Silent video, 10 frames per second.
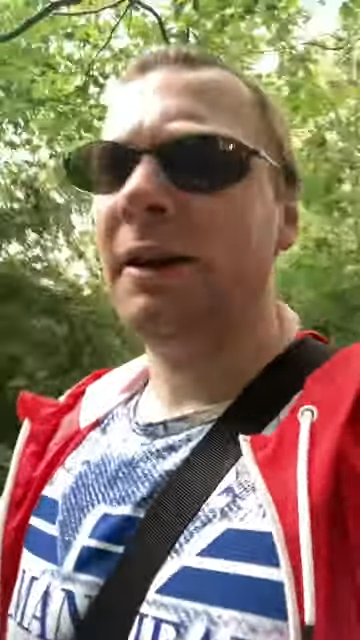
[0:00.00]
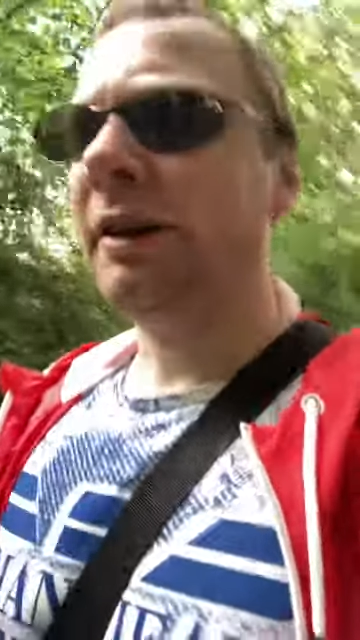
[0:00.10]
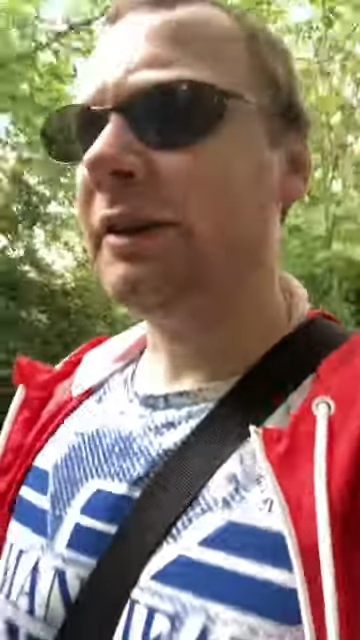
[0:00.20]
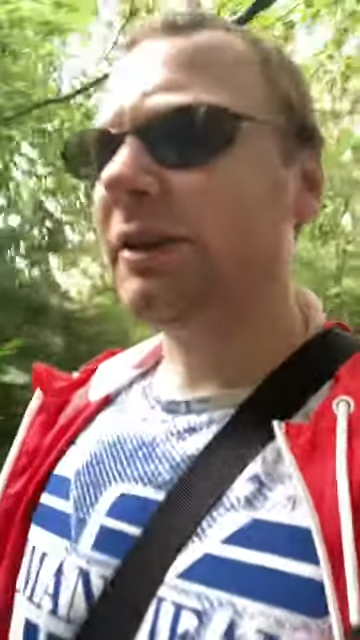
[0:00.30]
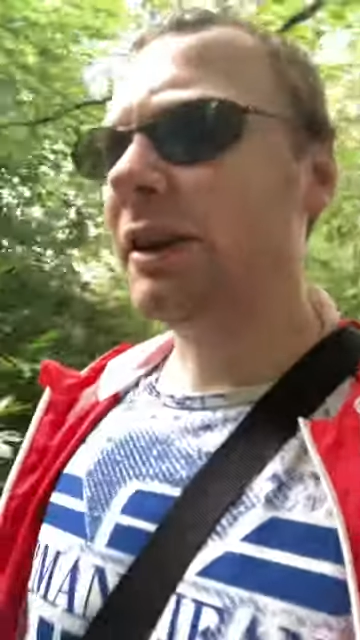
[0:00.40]

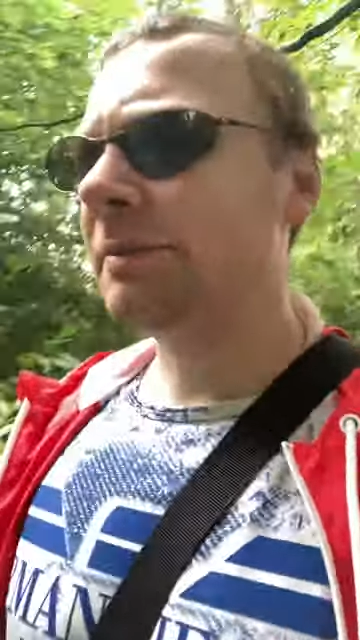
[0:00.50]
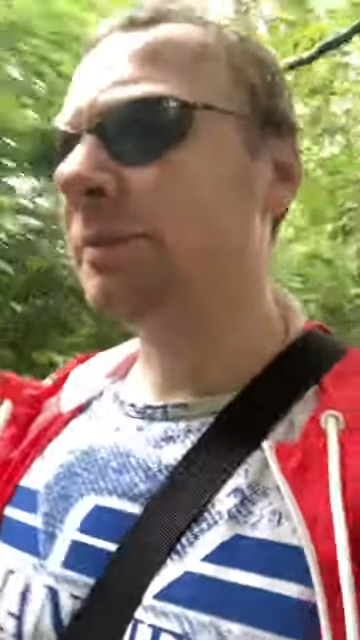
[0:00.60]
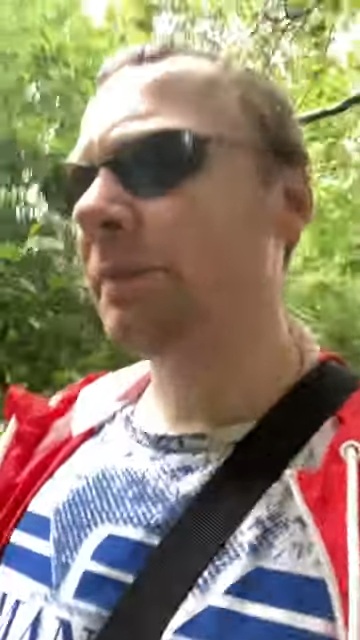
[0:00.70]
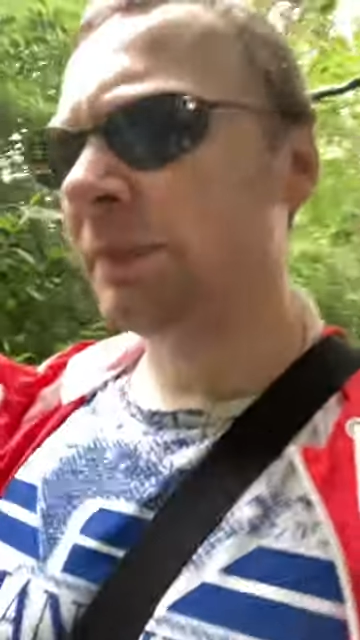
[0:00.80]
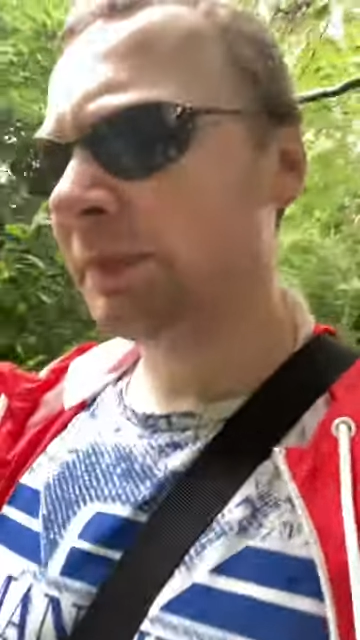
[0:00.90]
You see,
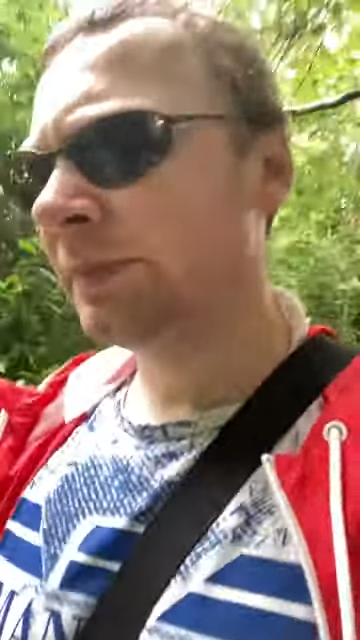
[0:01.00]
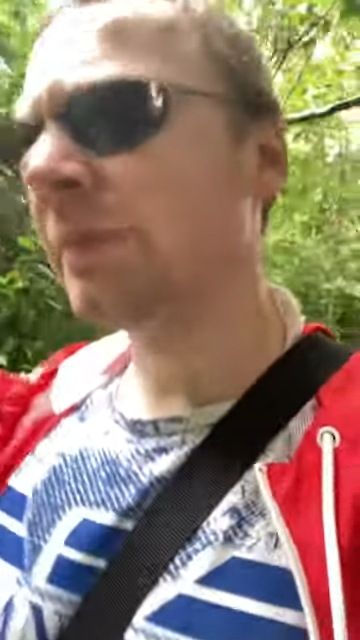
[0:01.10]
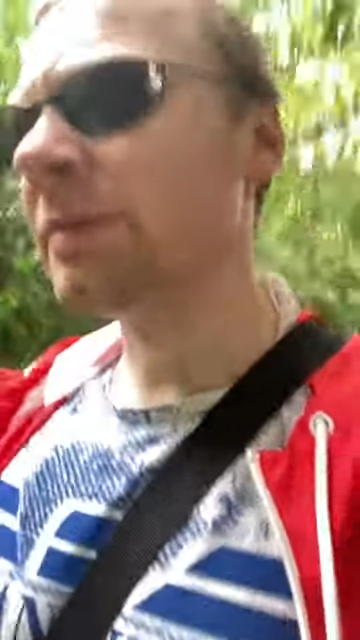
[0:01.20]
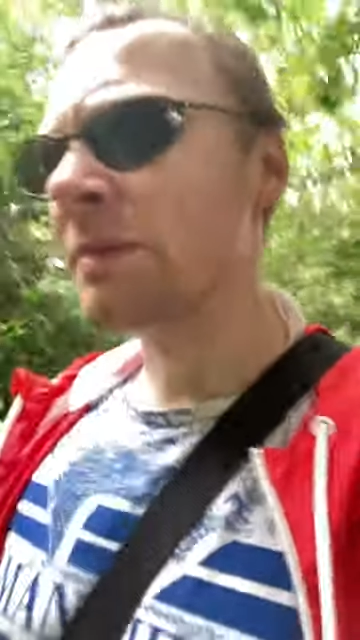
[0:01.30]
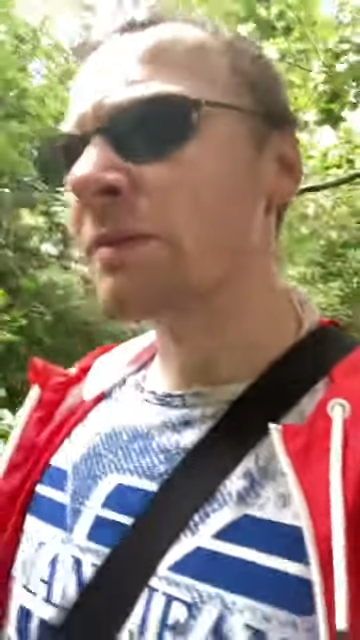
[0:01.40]

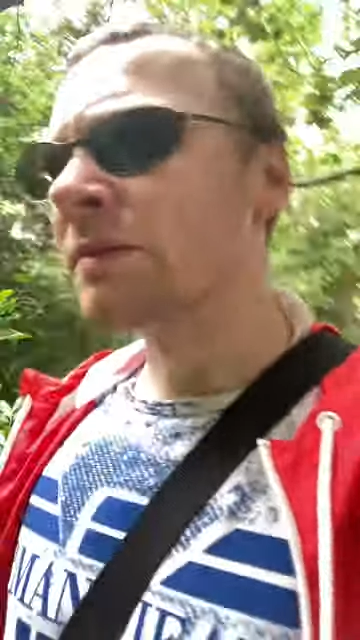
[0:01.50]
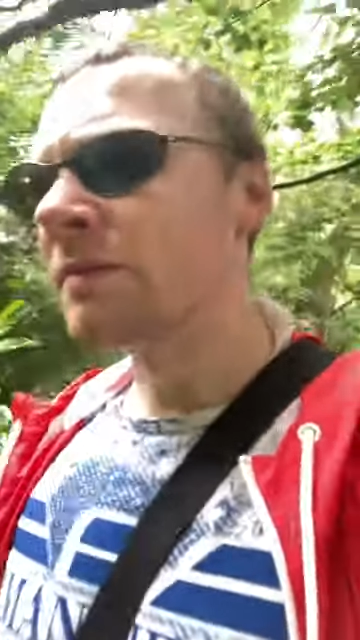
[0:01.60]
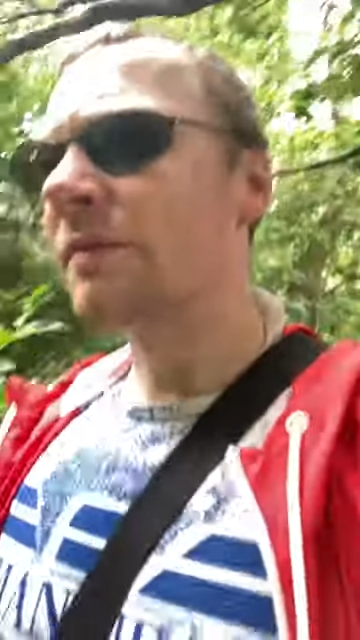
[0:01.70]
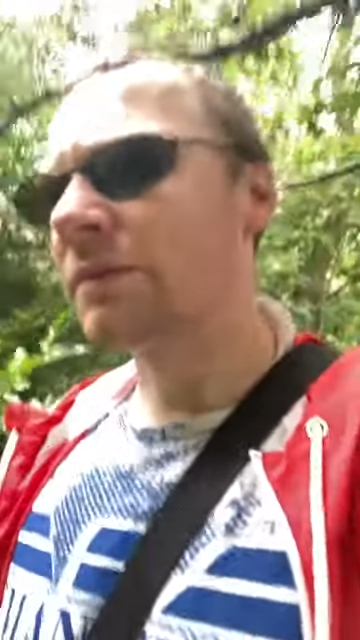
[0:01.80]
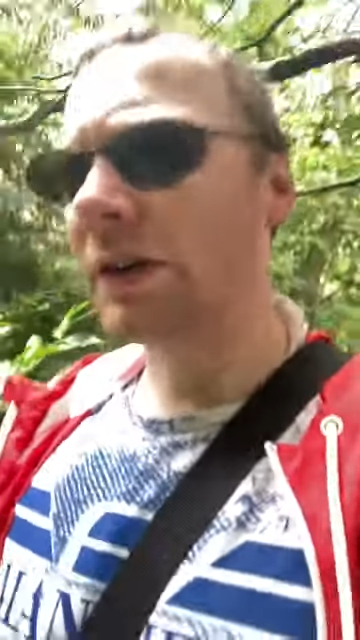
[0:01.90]

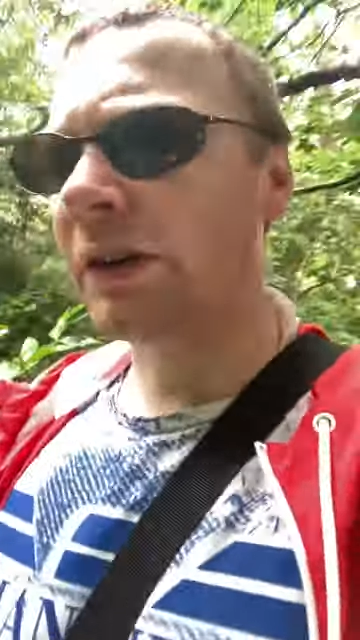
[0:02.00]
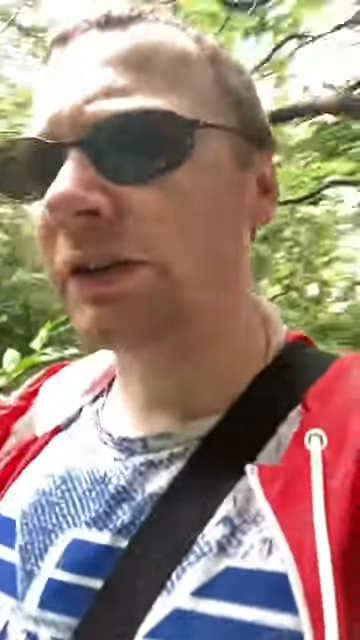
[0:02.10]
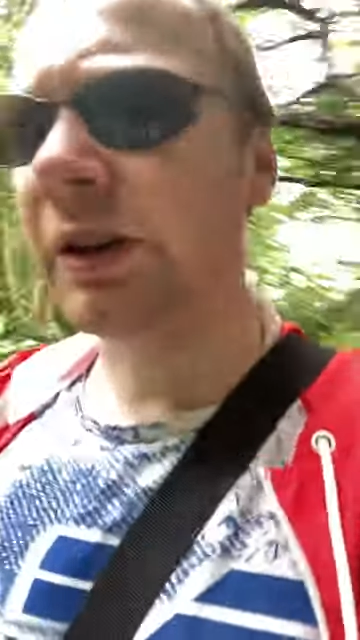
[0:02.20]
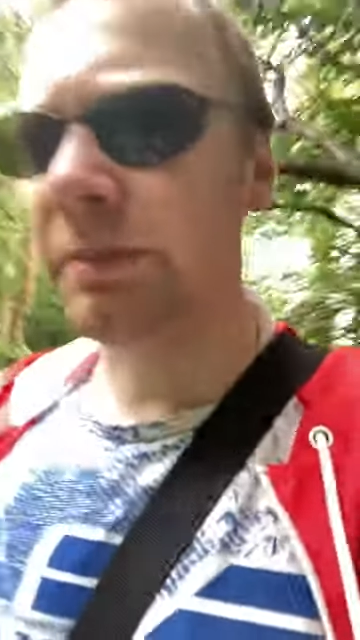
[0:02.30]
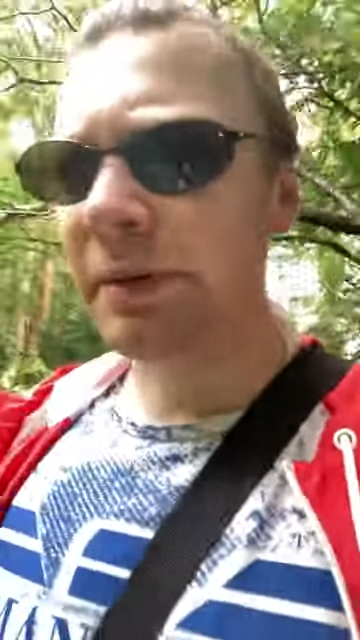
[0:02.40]
there are certain